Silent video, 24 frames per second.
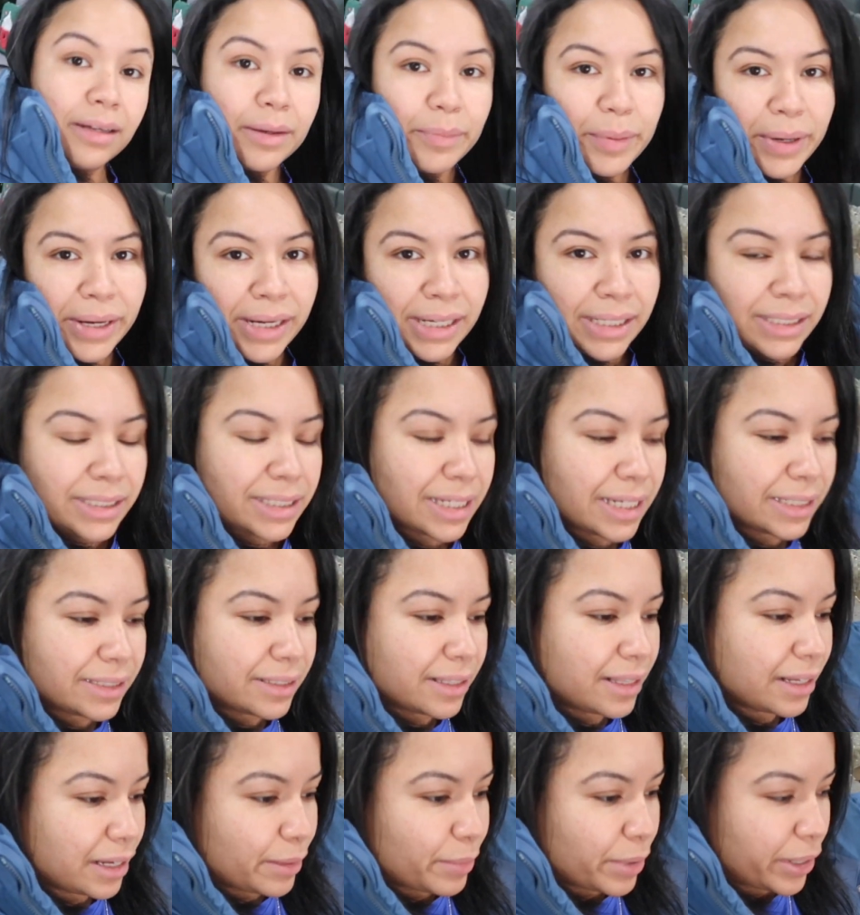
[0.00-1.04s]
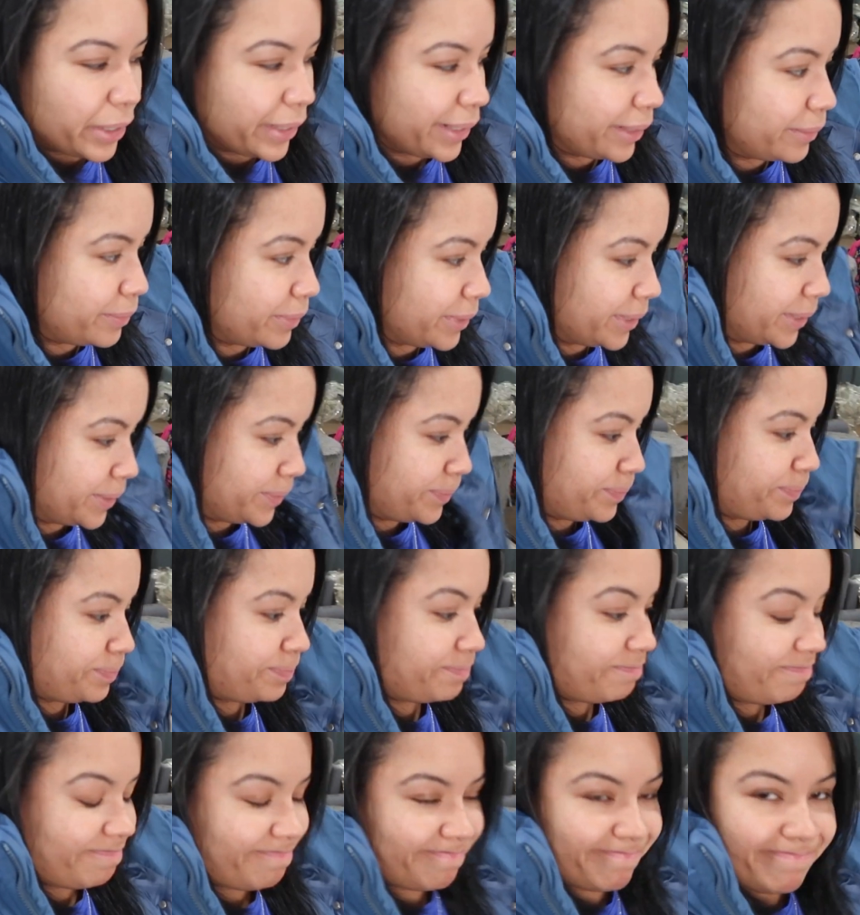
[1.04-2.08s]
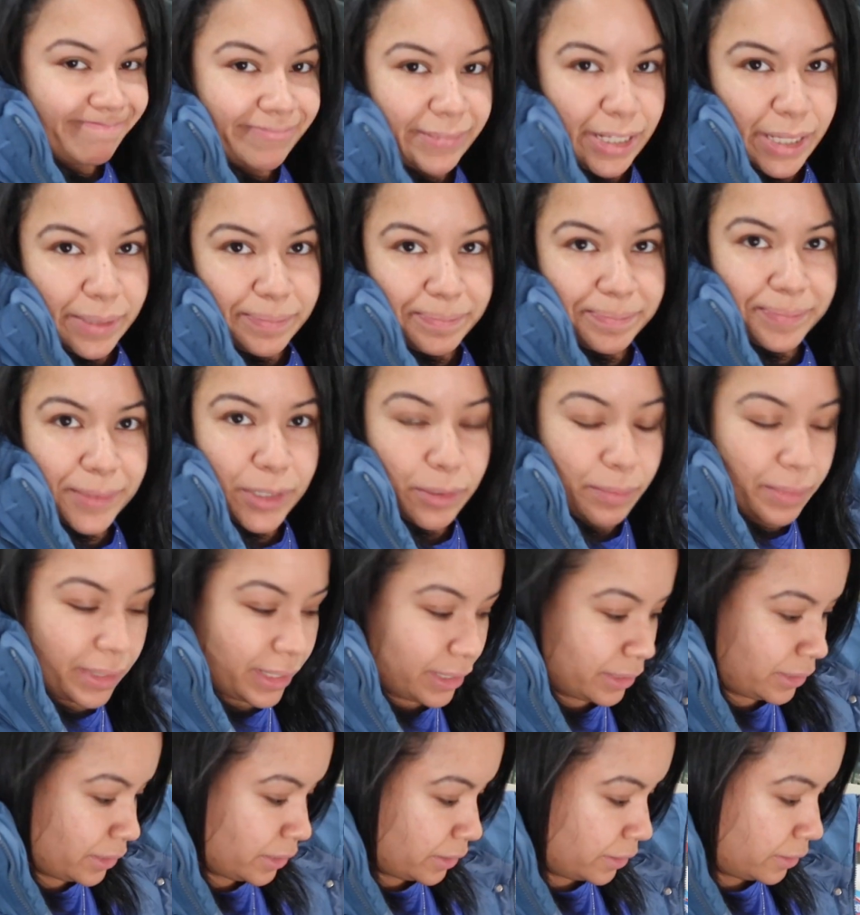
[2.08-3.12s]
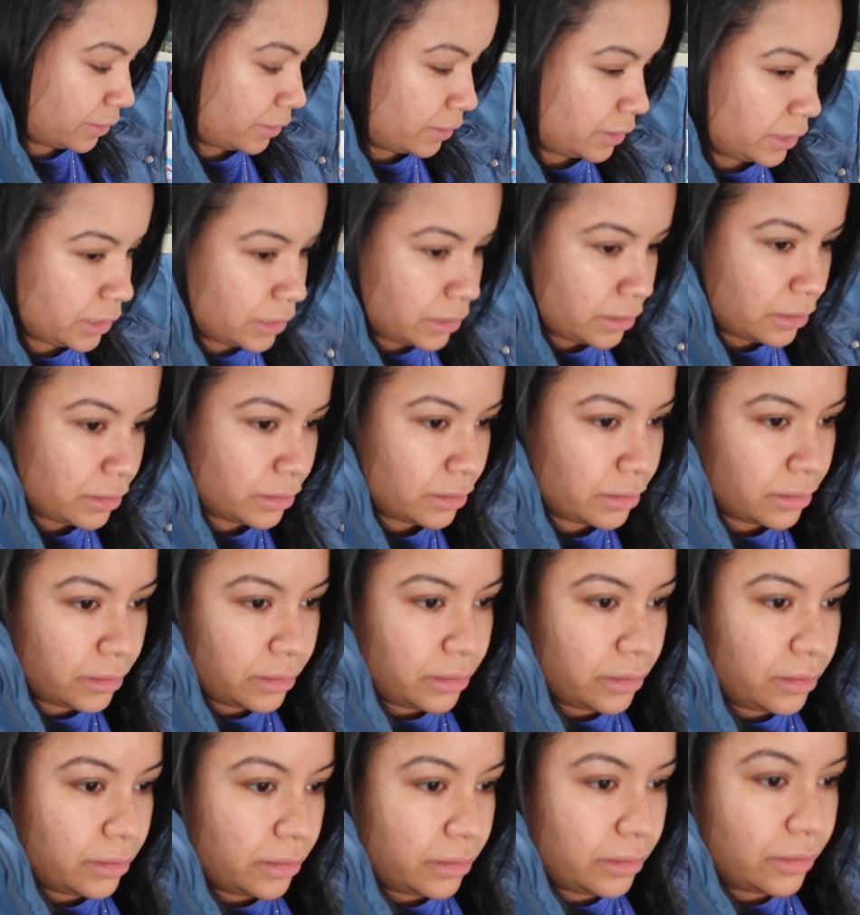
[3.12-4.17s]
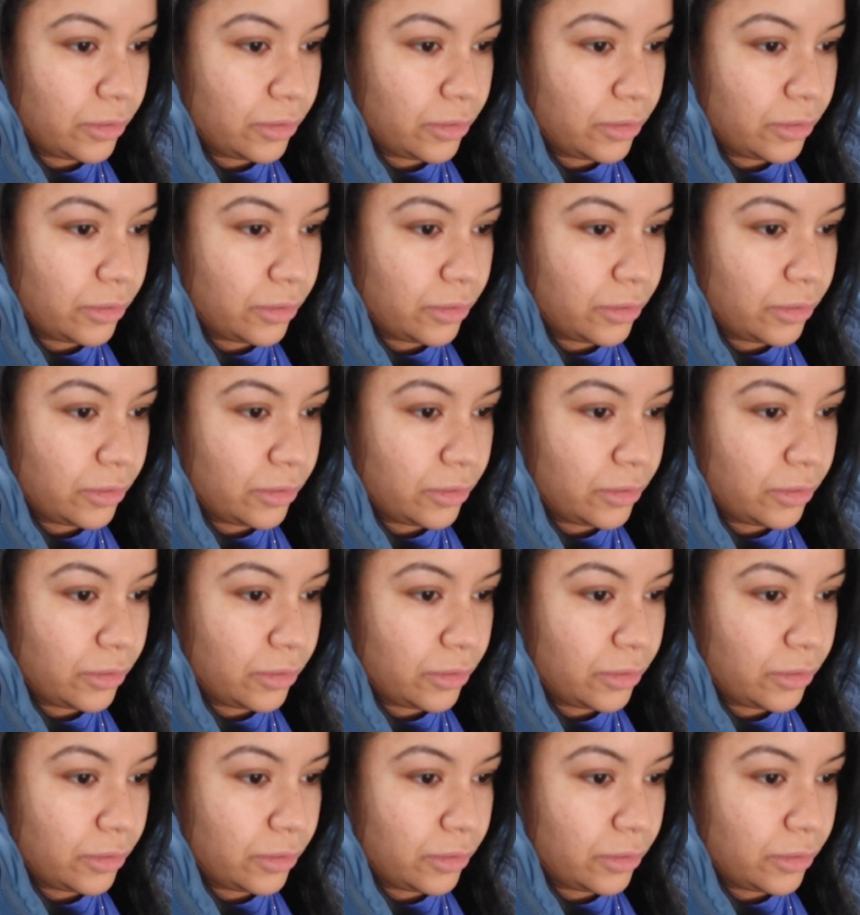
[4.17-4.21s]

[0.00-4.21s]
Apparently she has to think about it, but yeah. Okay, oh my gosh.